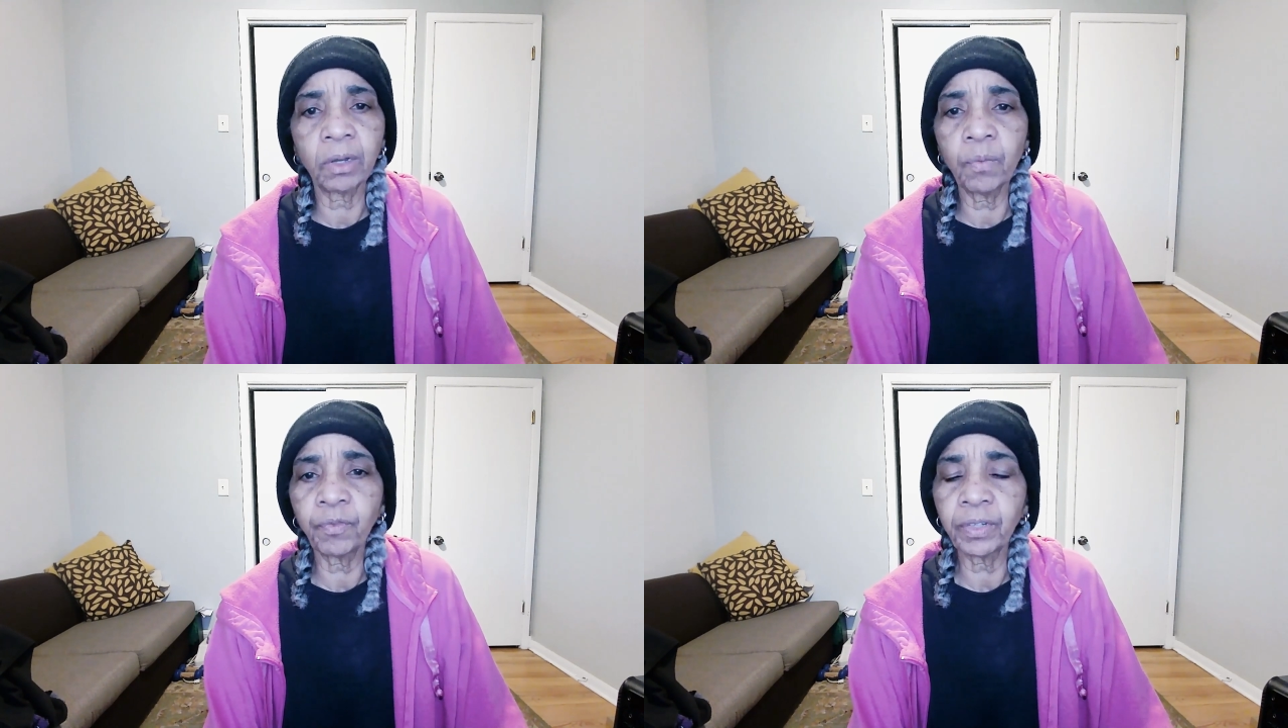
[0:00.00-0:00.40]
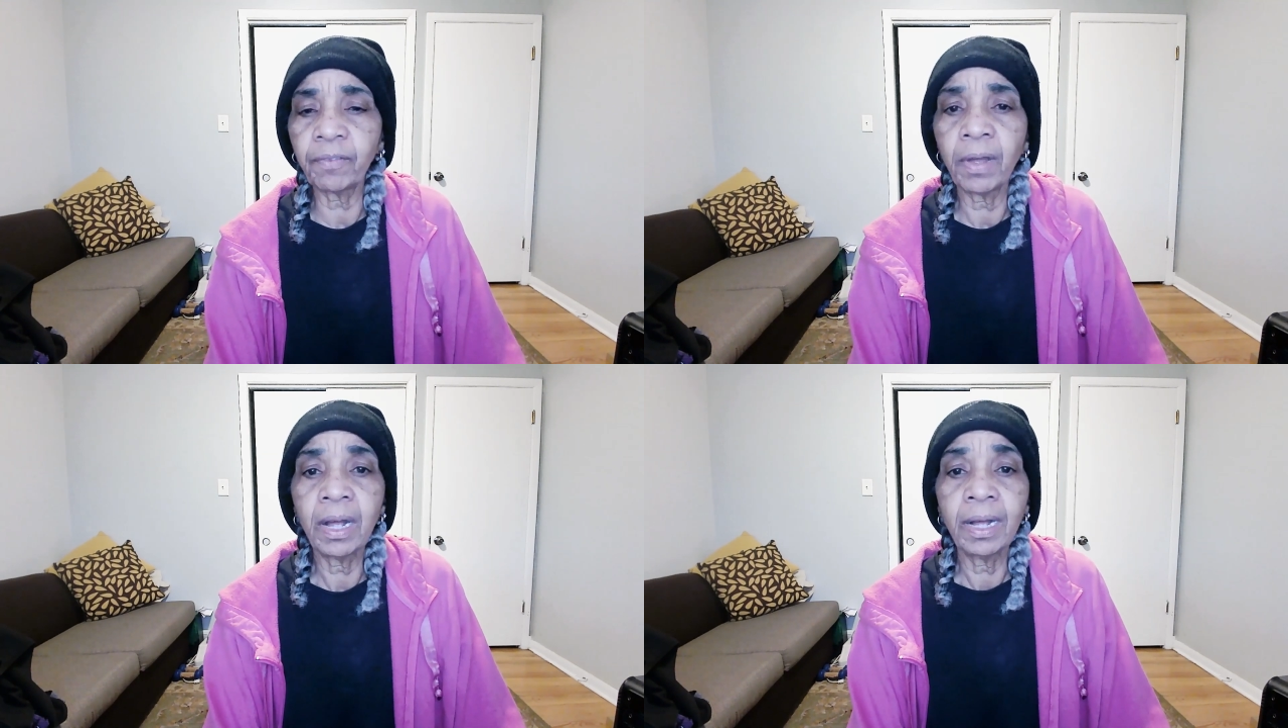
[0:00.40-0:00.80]

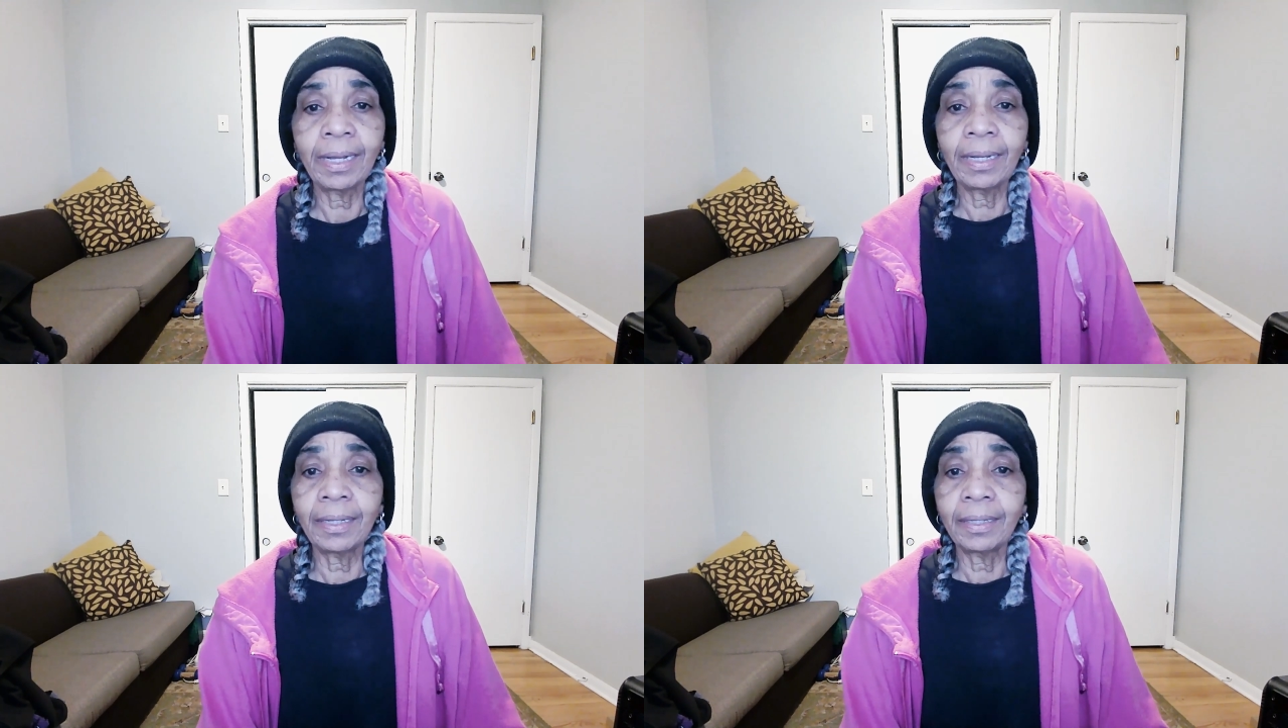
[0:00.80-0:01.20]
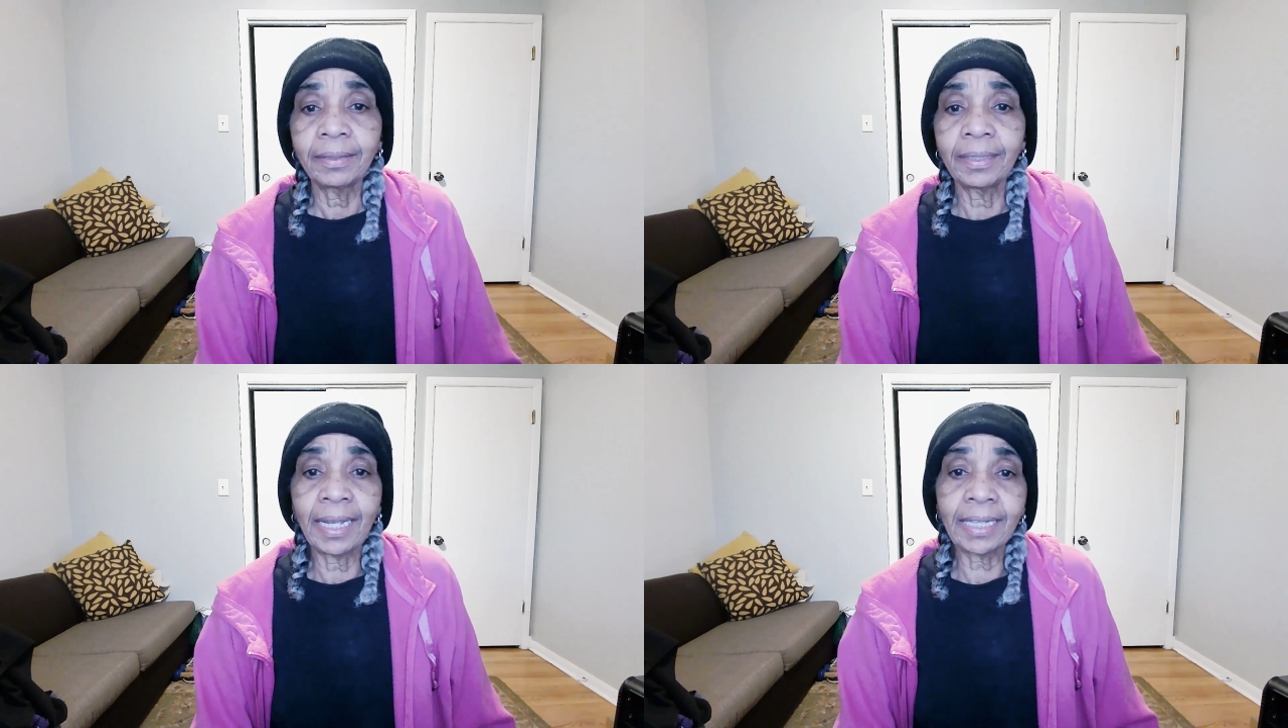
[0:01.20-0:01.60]
Hopefully,
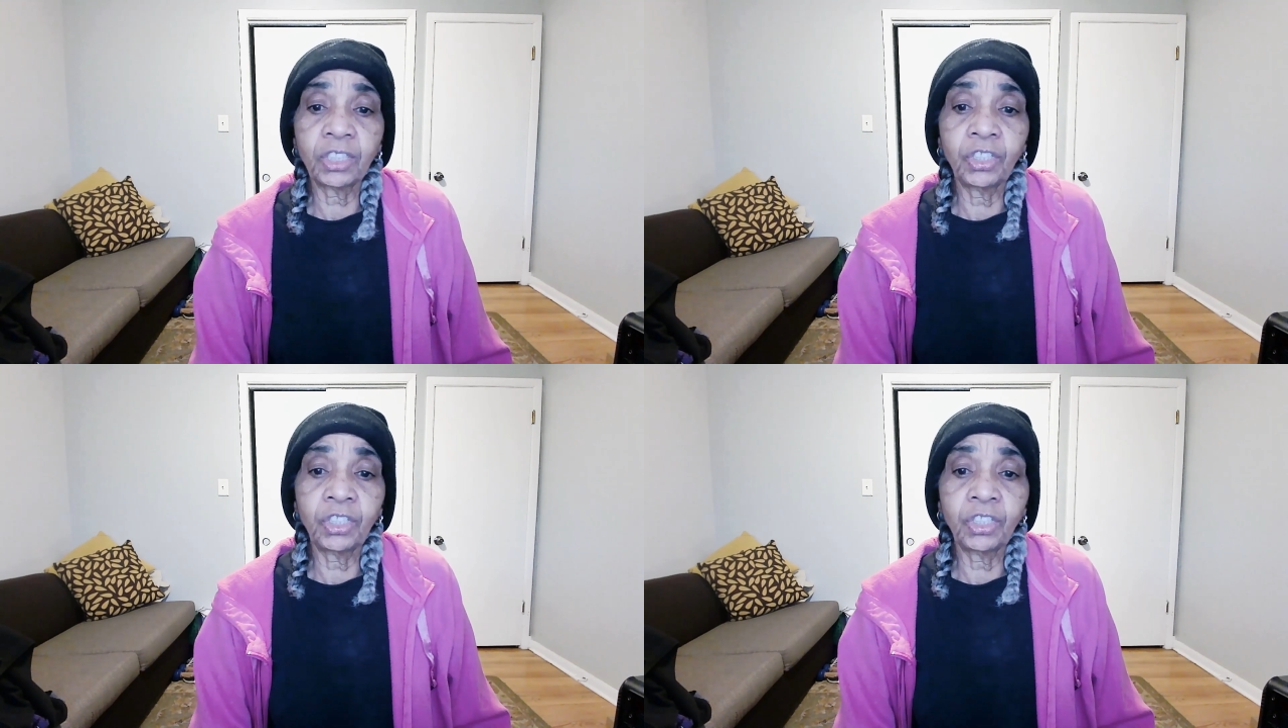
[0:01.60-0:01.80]
the next